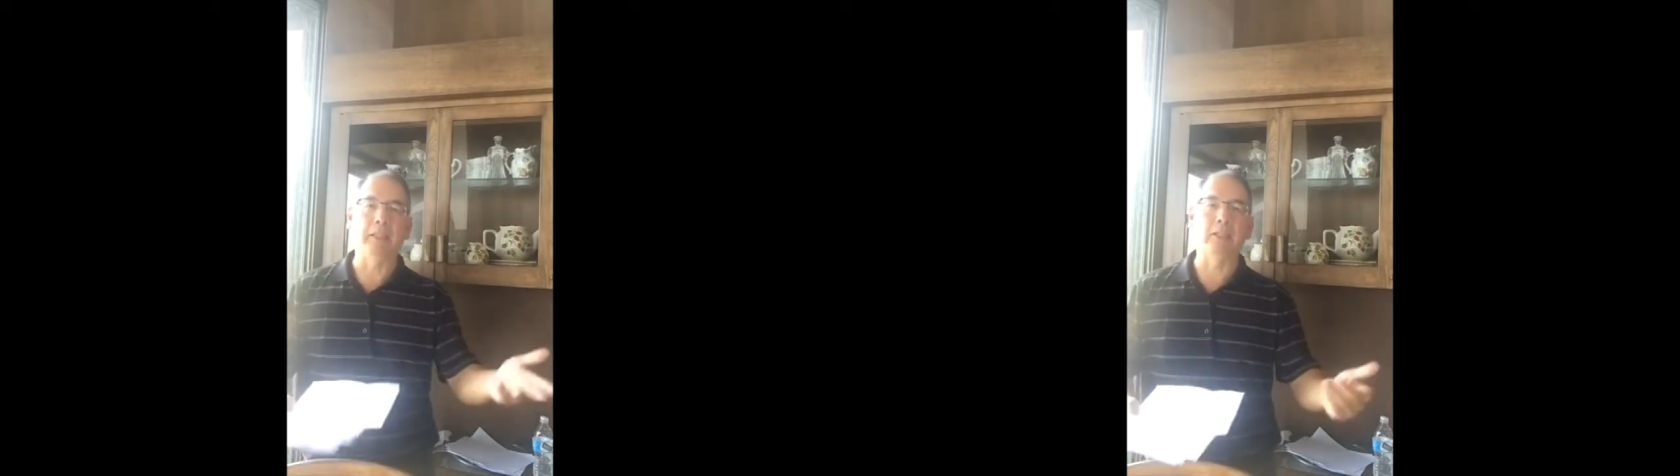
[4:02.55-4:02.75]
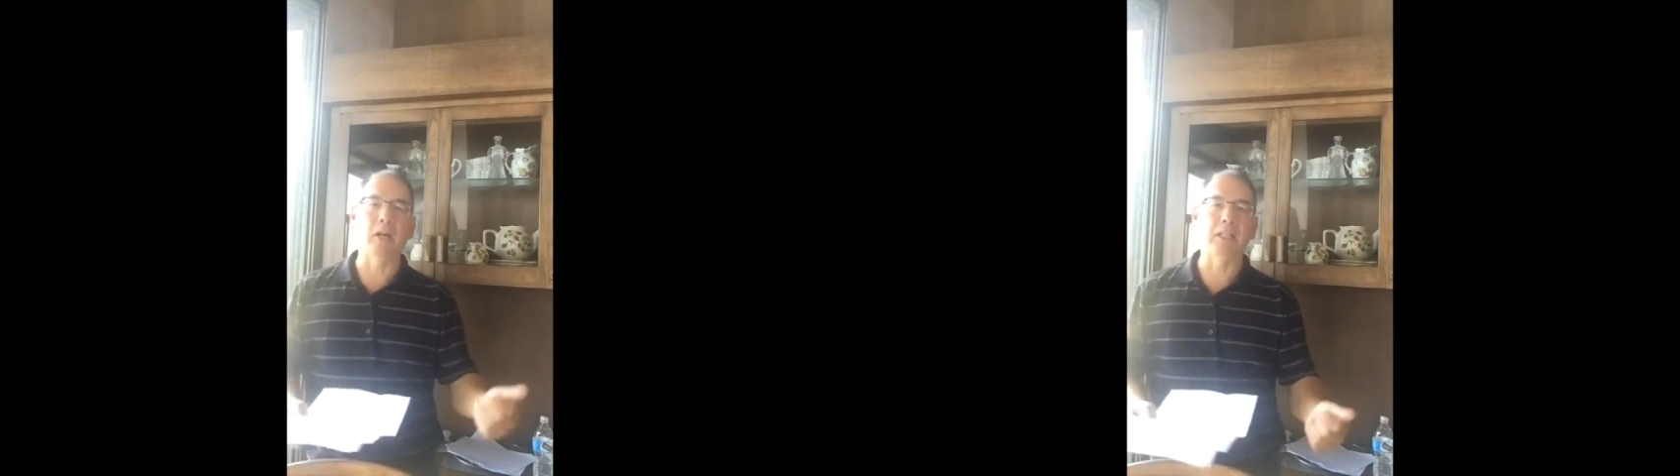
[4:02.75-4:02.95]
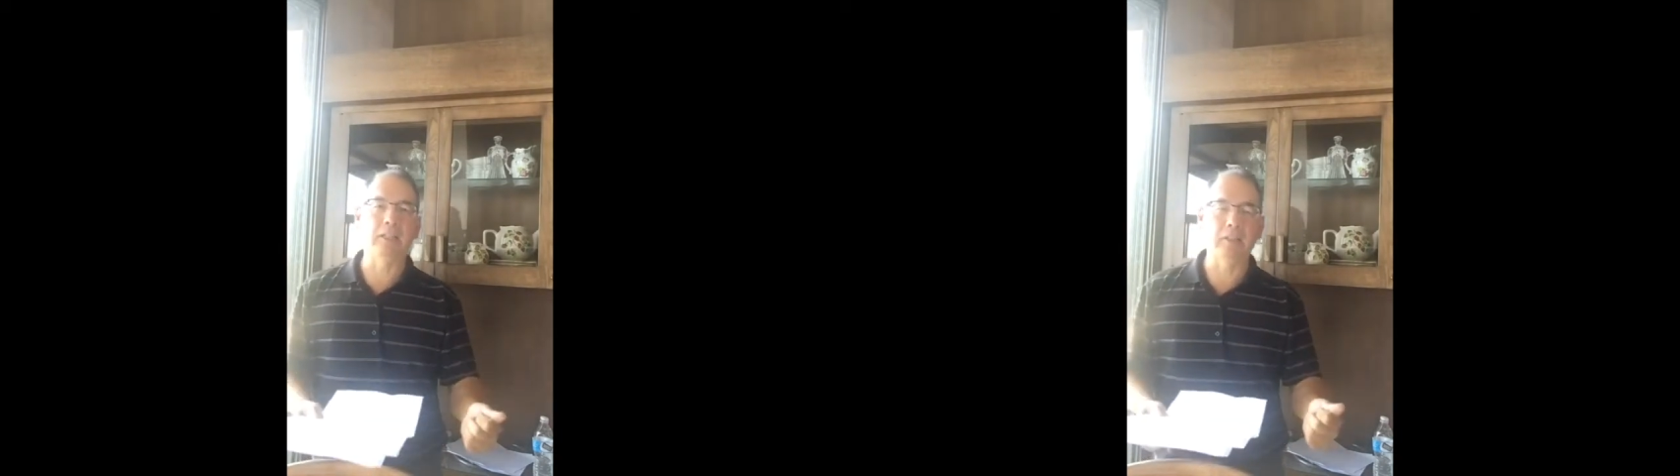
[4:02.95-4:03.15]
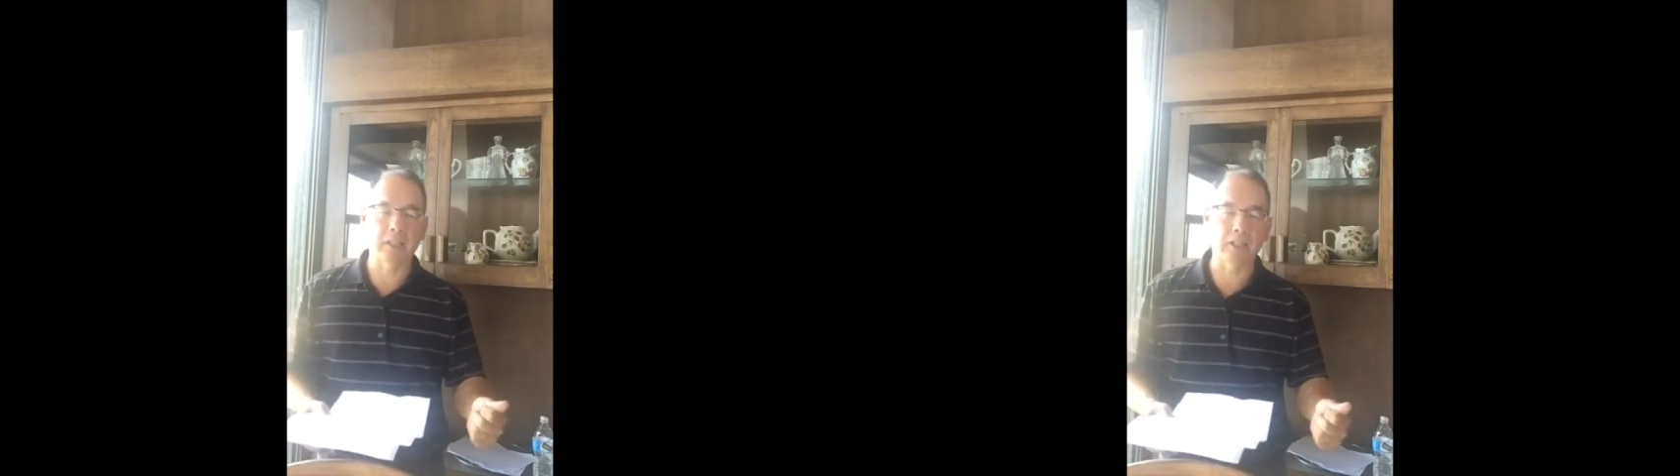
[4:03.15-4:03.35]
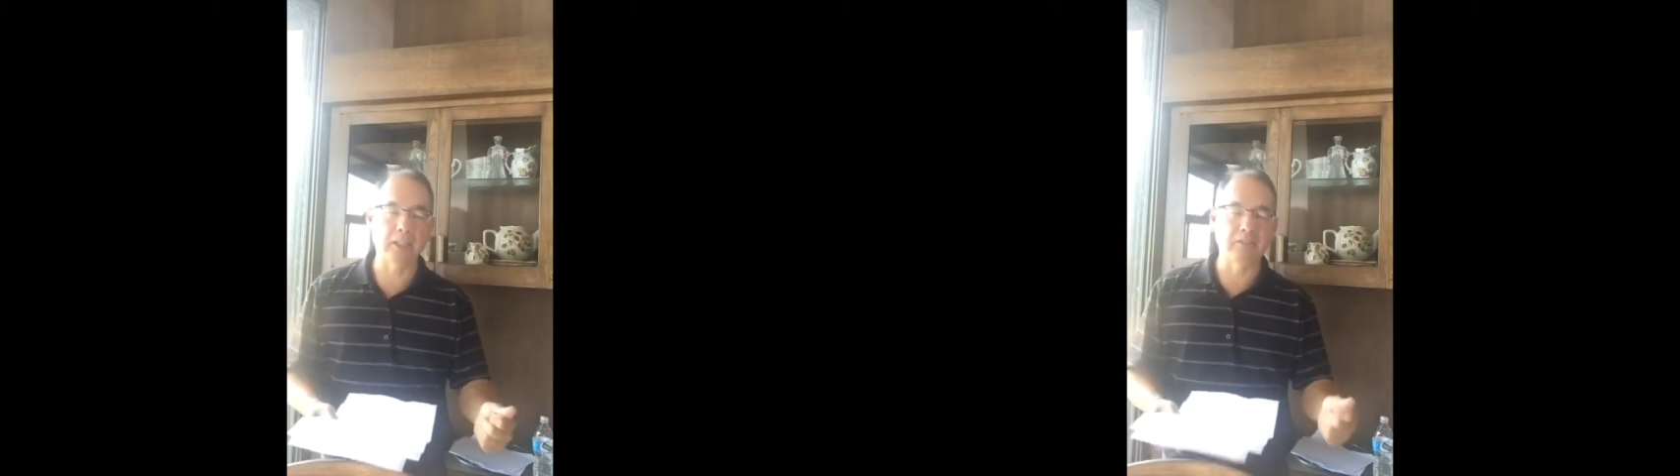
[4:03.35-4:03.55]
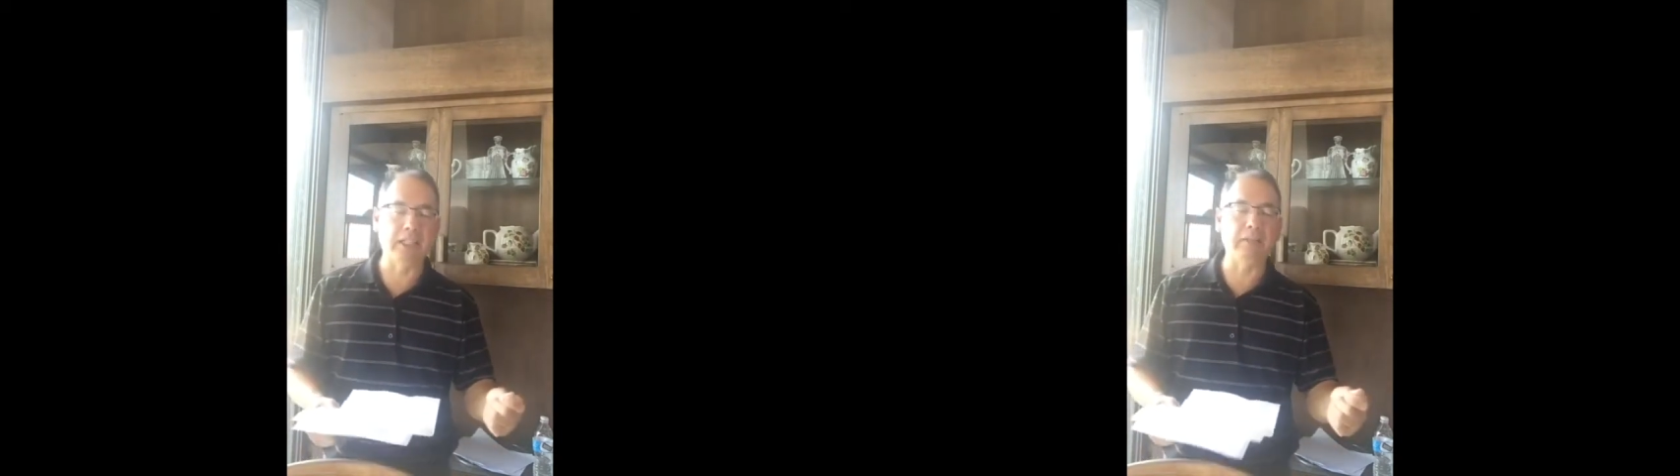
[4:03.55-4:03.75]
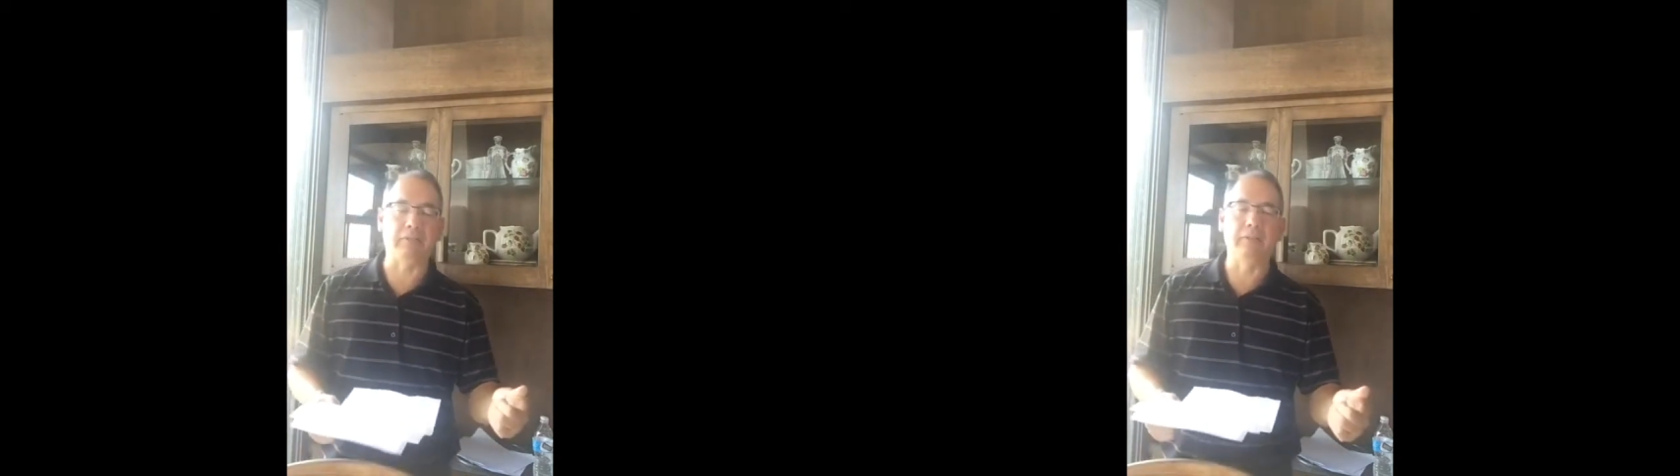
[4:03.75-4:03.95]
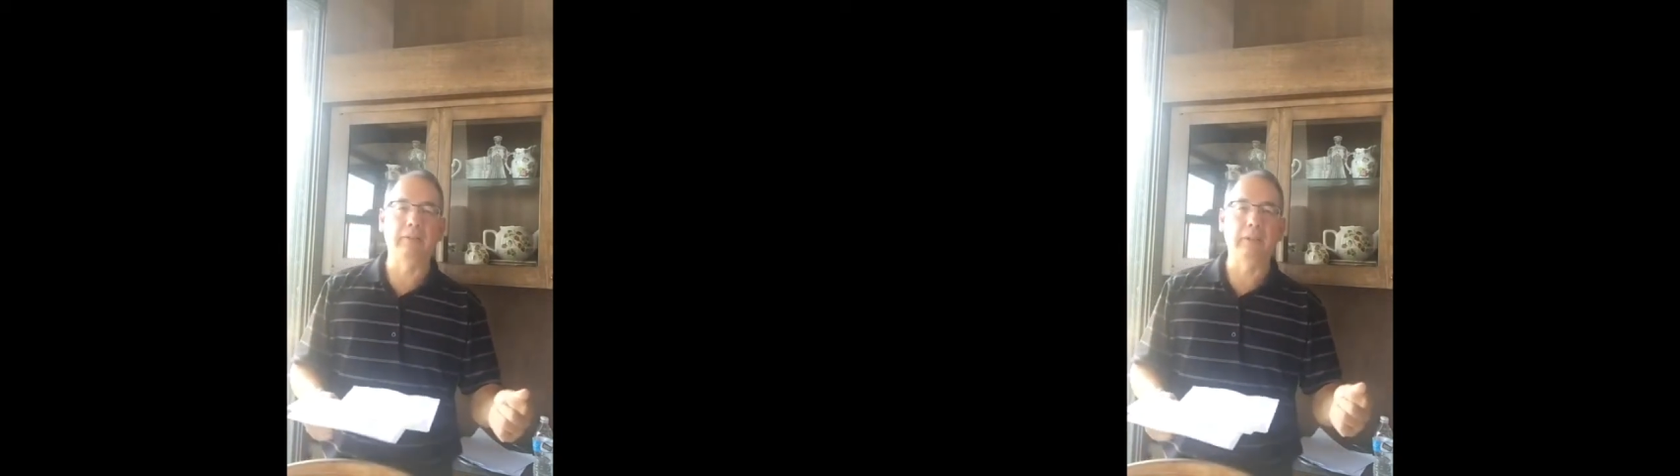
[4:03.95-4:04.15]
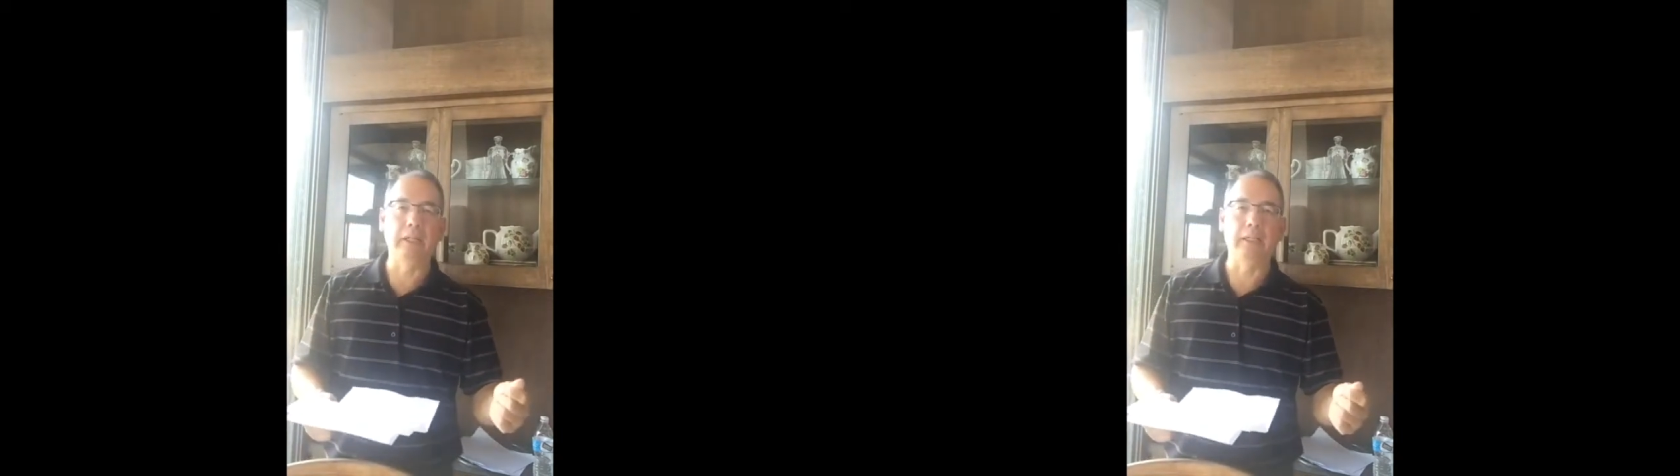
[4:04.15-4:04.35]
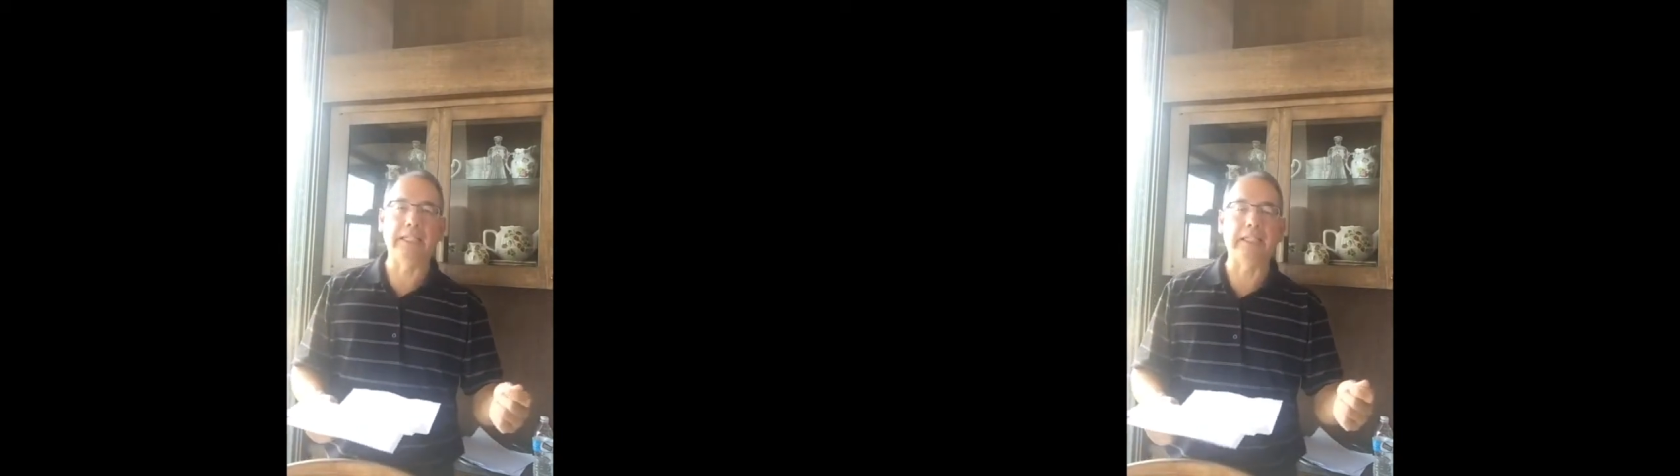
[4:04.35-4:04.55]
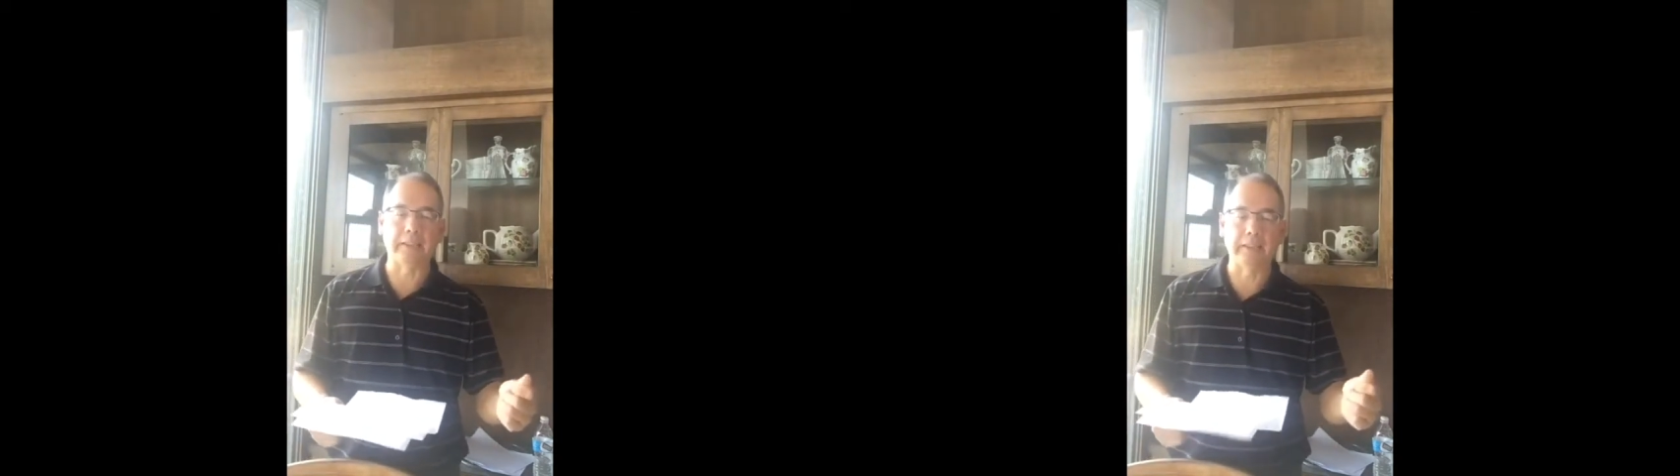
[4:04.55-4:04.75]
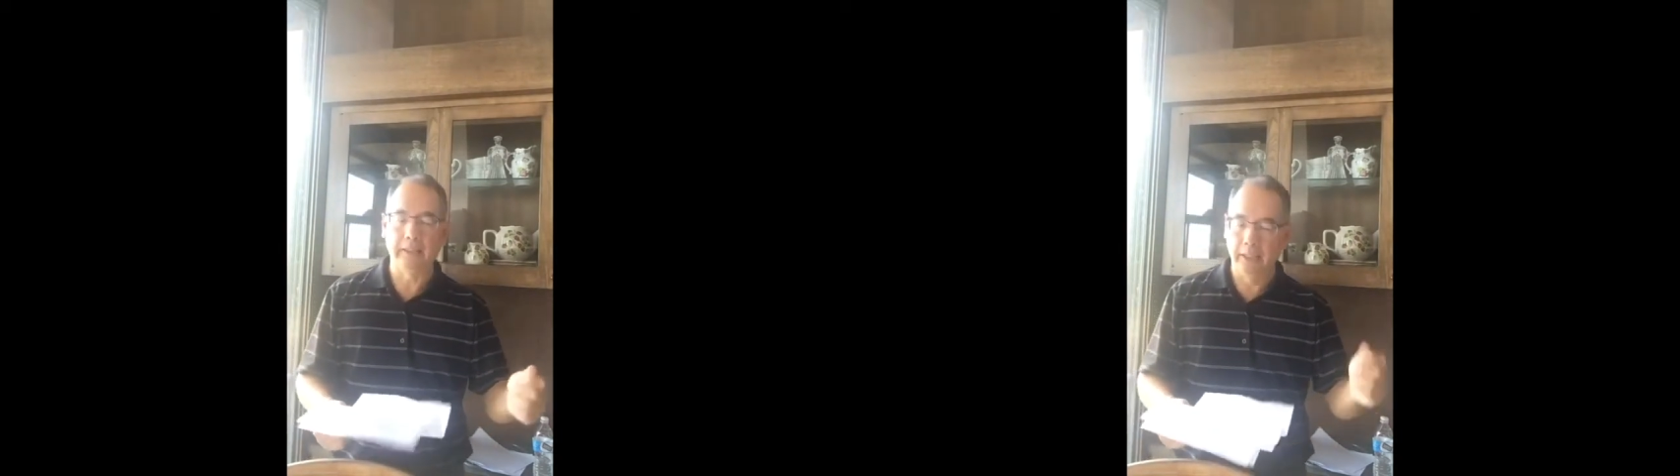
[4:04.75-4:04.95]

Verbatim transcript: in the Garden, of, Garden of Eve, uh, Eden.